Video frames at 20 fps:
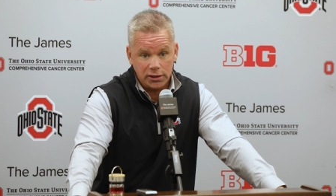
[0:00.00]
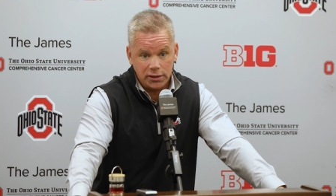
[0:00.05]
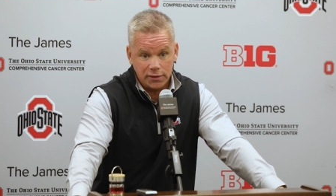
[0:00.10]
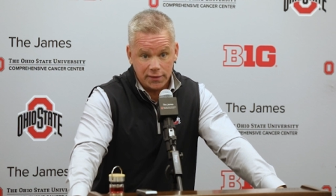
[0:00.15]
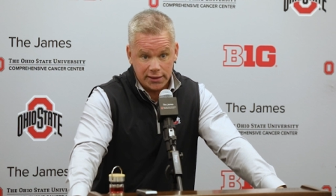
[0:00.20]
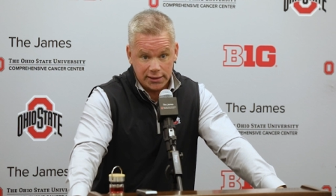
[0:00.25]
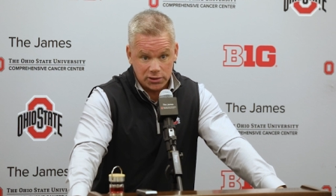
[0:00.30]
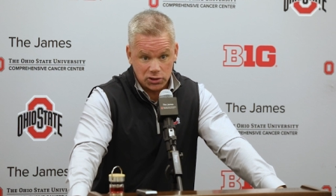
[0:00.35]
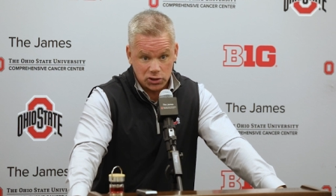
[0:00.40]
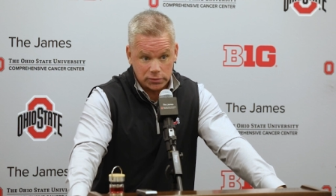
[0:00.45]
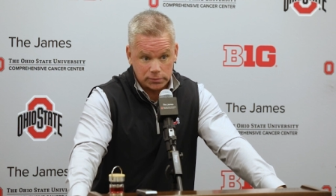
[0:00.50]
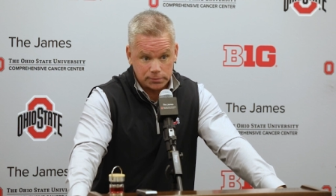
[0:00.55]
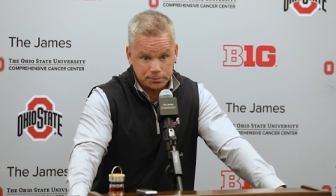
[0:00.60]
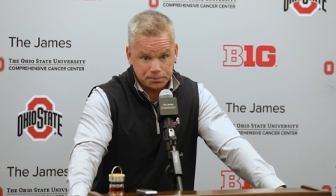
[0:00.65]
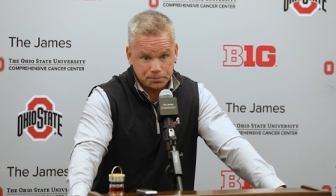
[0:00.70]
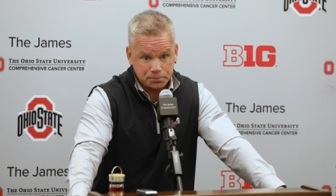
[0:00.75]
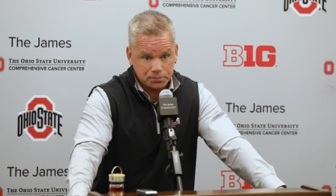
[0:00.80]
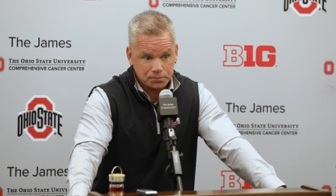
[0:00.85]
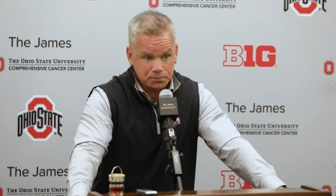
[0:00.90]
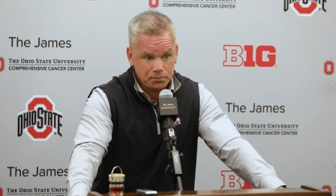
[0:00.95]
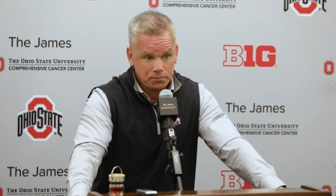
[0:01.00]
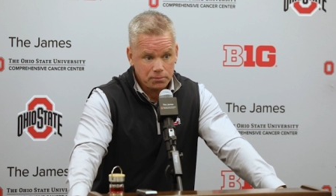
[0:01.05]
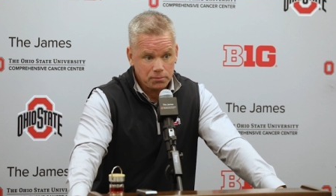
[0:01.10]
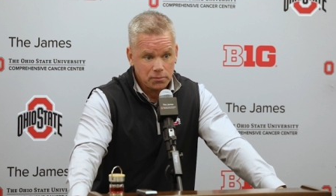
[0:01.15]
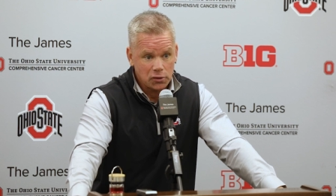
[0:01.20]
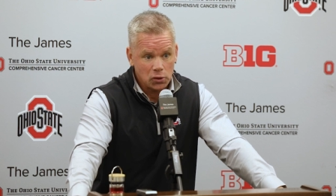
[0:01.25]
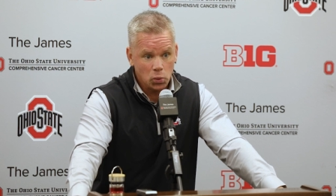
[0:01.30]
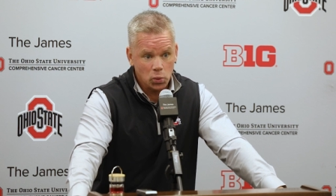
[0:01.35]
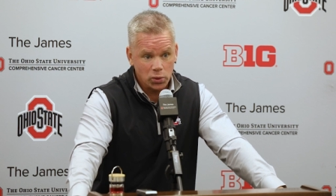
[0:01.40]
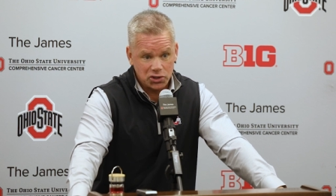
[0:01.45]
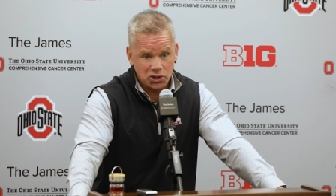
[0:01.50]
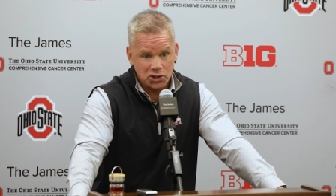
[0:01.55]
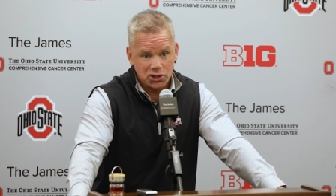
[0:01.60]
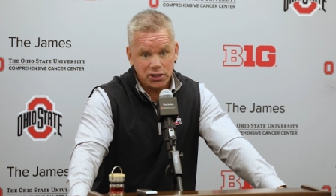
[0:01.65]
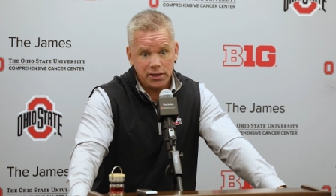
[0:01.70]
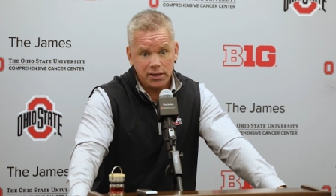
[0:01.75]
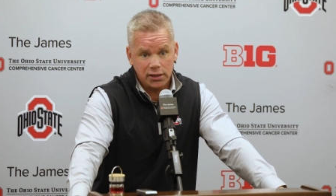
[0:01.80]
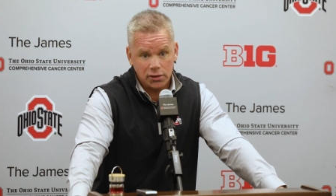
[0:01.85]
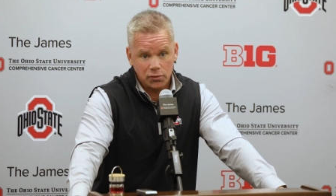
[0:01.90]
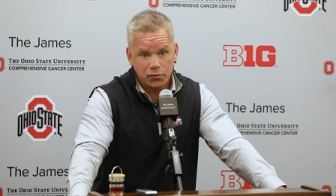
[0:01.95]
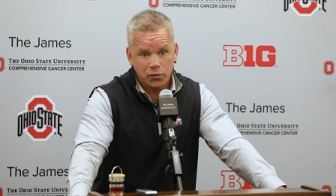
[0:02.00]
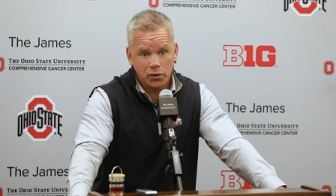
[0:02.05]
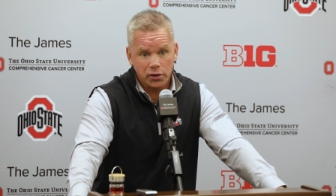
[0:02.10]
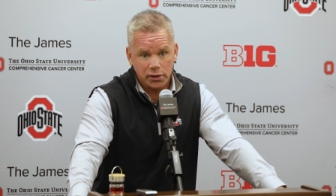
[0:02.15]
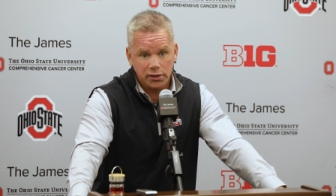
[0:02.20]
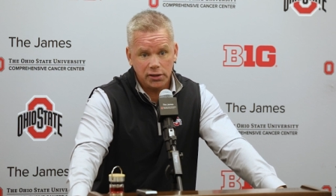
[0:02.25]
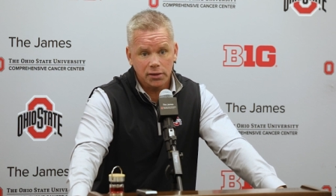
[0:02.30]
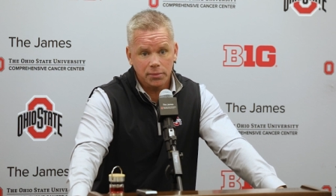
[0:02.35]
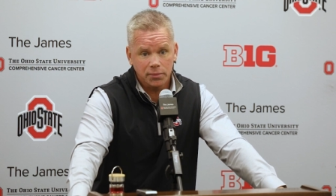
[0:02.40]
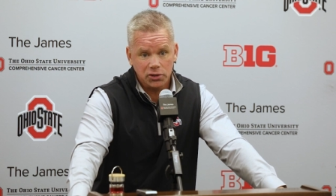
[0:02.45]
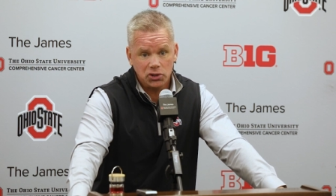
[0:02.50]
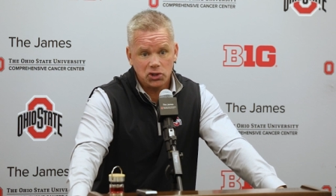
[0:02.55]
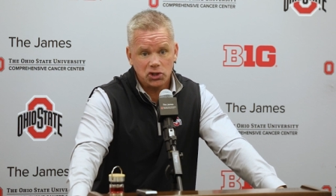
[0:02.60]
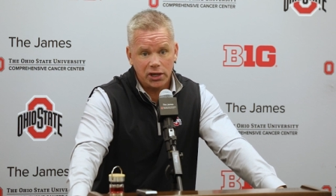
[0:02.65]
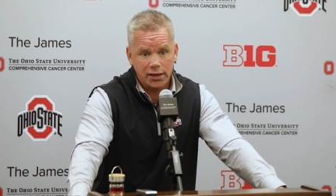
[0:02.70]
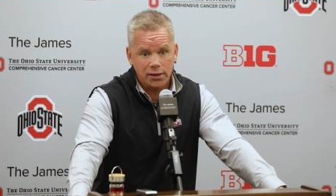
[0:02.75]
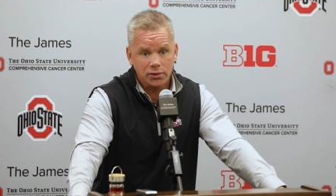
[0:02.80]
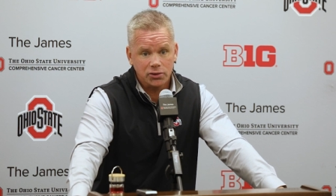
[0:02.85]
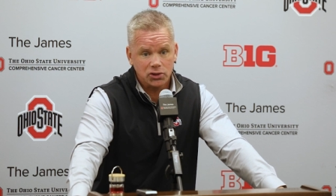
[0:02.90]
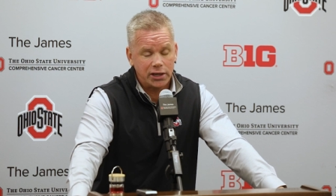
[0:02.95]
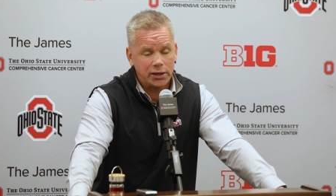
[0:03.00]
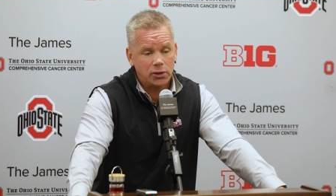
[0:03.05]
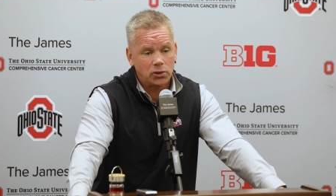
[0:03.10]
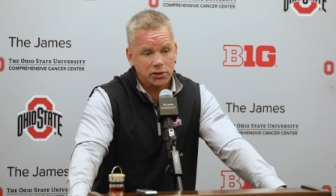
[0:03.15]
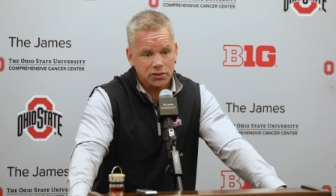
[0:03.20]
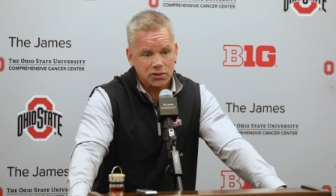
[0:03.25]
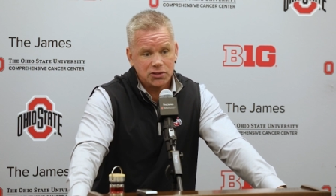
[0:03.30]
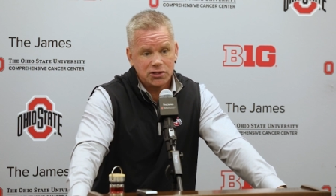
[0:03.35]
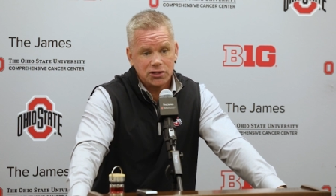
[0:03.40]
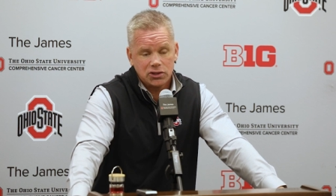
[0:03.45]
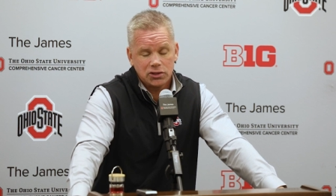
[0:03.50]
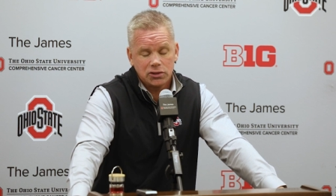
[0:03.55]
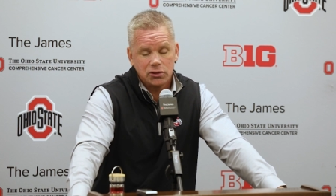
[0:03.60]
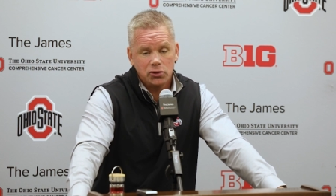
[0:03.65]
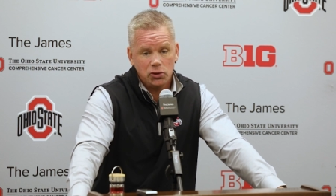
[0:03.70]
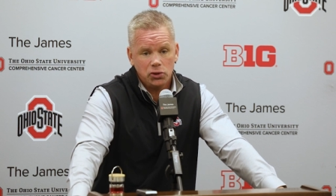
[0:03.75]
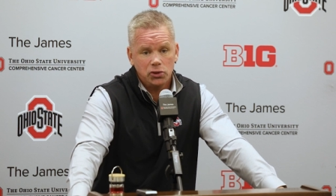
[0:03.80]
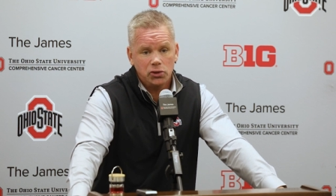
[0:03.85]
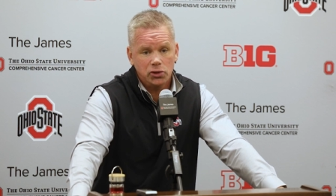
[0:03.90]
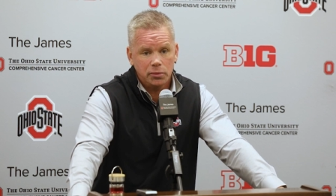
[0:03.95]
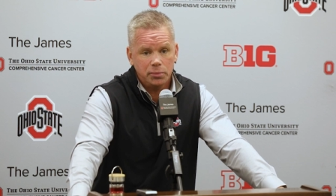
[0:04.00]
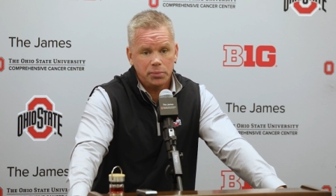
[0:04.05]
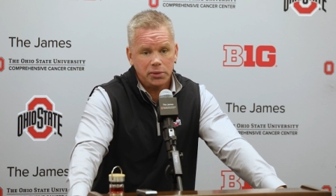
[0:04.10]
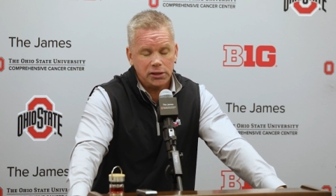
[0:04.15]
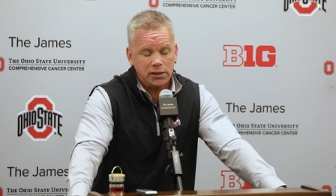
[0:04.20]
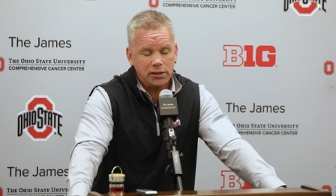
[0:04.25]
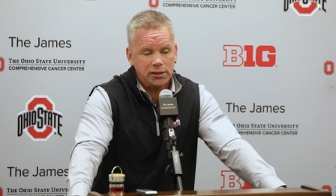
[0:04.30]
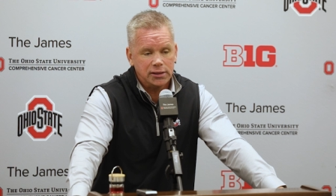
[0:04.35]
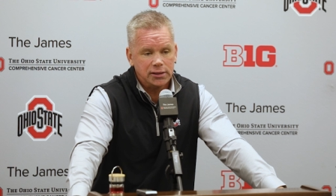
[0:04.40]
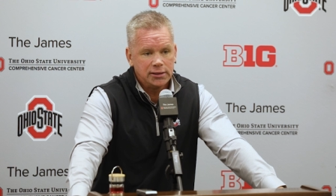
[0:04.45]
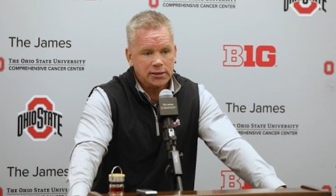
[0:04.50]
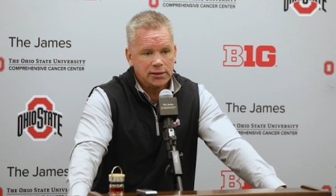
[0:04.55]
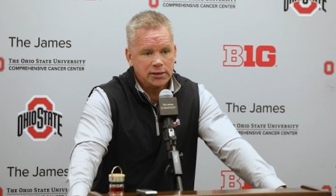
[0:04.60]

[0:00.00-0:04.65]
And that's what's sitting in front of him, the challenge. How consistent are you going to be?